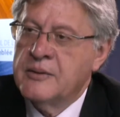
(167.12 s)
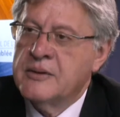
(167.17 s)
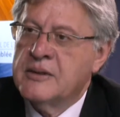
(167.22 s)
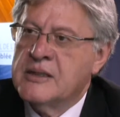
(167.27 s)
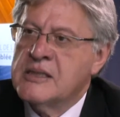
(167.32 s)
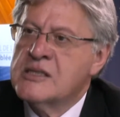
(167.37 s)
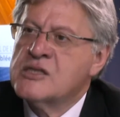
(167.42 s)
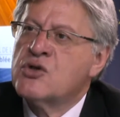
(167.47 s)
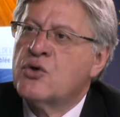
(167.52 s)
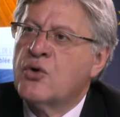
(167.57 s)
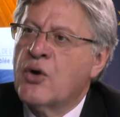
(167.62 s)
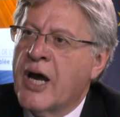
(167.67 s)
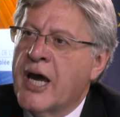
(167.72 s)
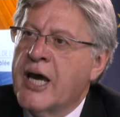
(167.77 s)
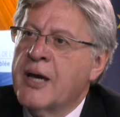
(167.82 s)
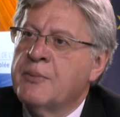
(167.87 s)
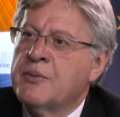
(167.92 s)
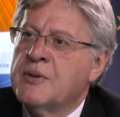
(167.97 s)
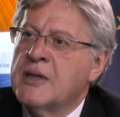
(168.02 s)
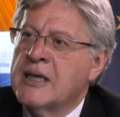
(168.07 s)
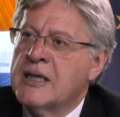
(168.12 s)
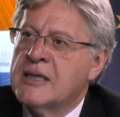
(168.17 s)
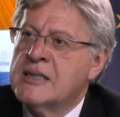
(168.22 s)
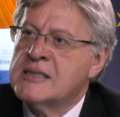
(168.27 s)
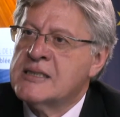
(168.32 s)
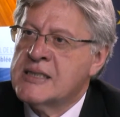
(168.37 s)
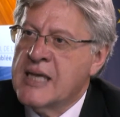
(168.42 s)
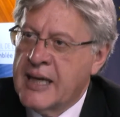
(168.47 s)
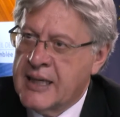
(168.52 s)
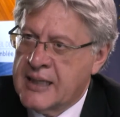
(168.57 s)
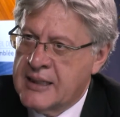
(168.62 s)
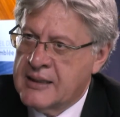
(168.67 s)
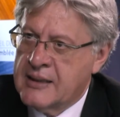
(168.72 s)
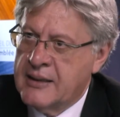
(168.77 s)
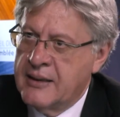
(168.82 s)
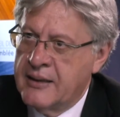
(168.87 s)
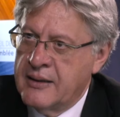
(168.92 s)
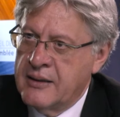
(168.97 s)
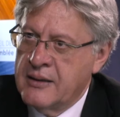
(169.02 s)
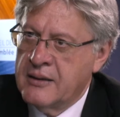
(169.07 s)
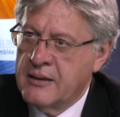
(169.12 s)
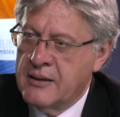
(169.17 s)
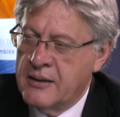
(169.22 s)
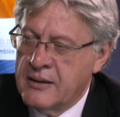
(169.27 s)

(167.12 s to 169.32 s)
described exactly